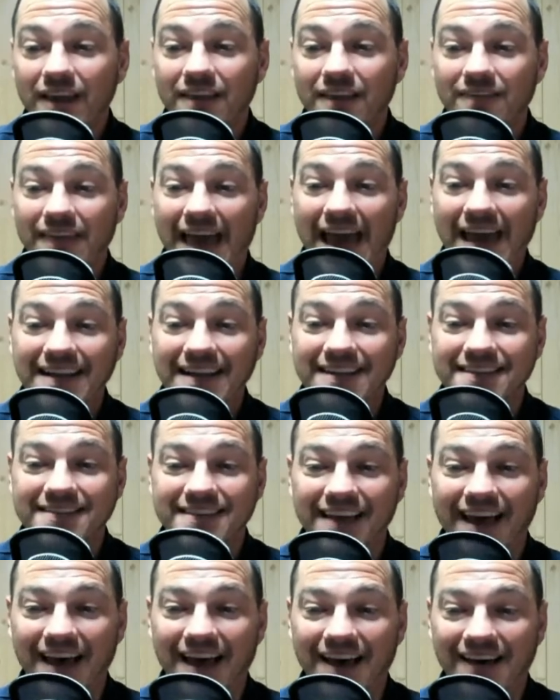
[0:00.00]
that is
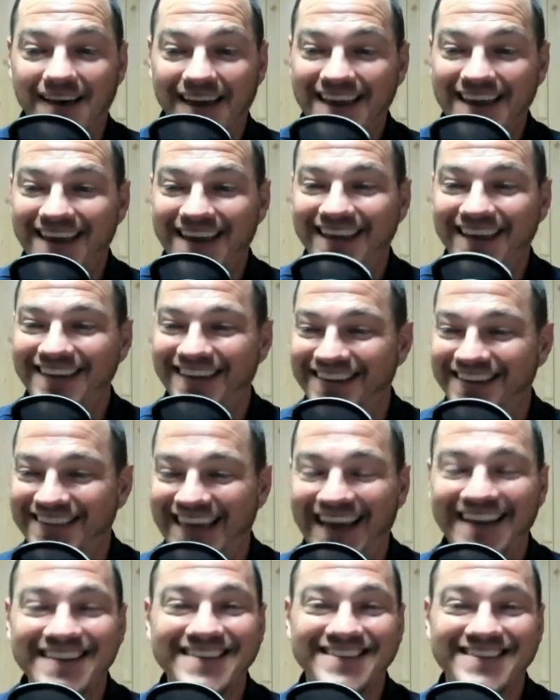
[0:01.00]

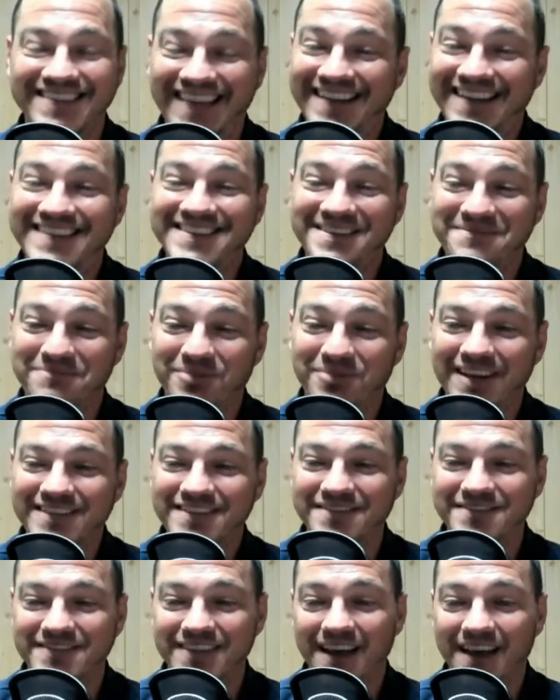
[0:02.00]
that is
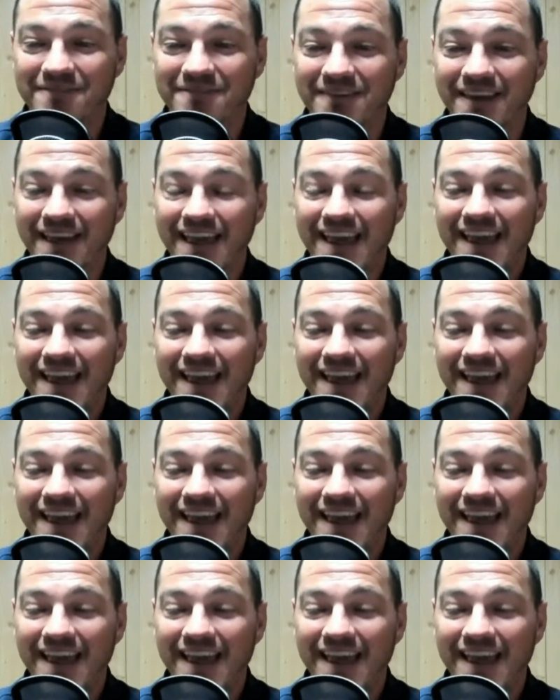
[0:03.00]
impressive stuff.